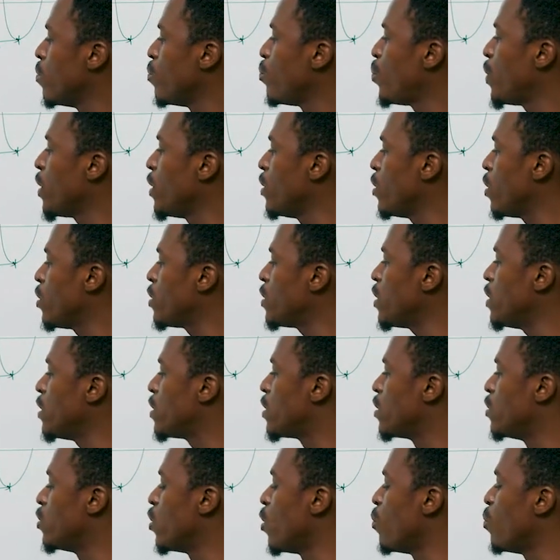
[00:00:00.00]
Period is the
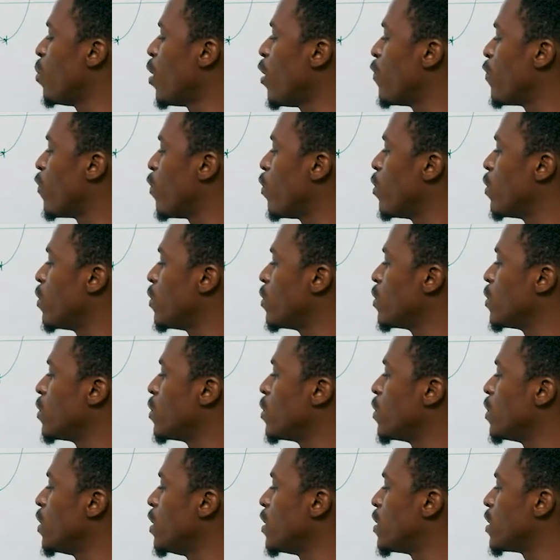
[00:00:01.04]
number of,
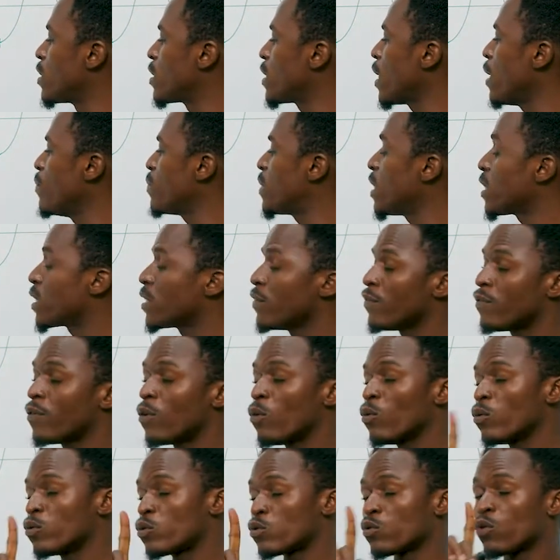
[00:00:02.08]
is the time taken
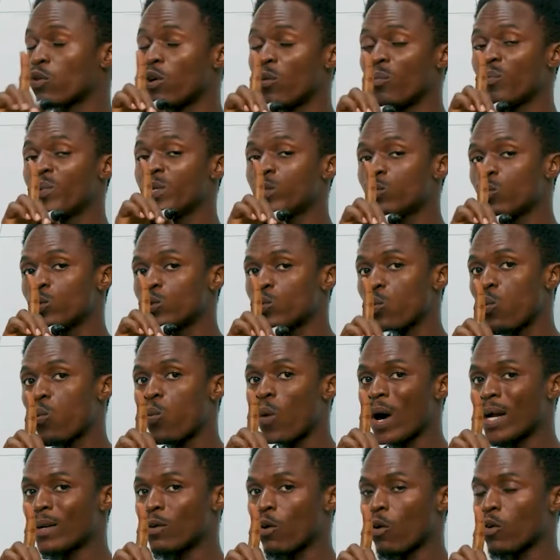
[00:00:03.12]
to complete what?
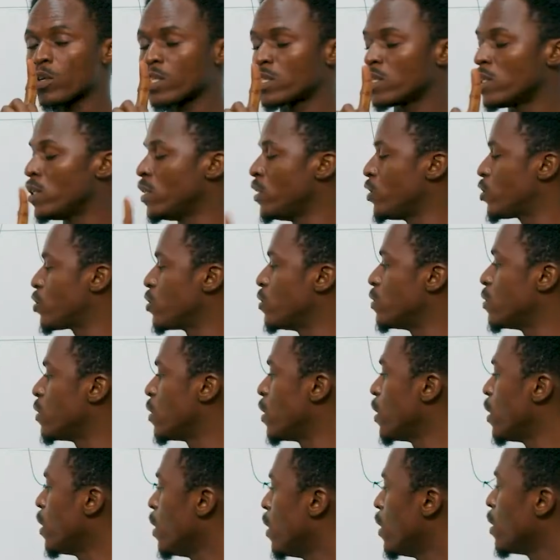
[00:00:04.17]
One oscillation.
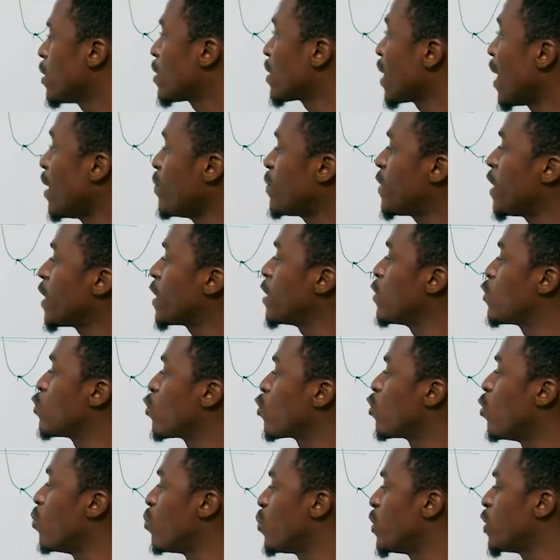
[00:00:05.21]
Time taken to
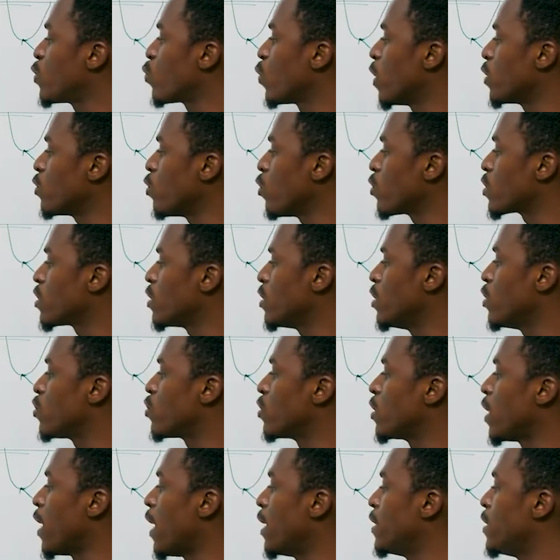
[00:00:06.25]
complete one
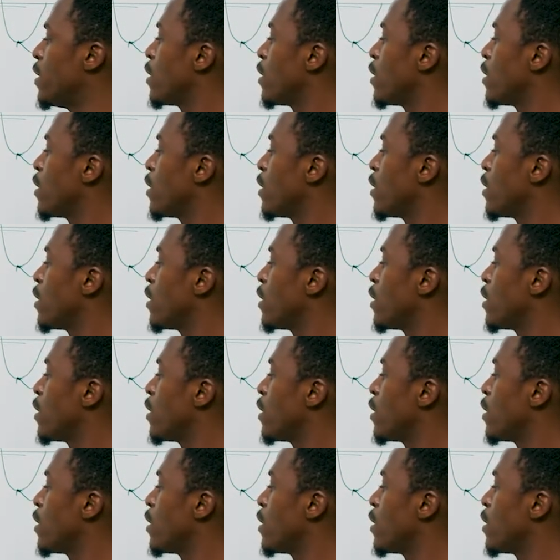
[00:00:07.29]
oscillation. And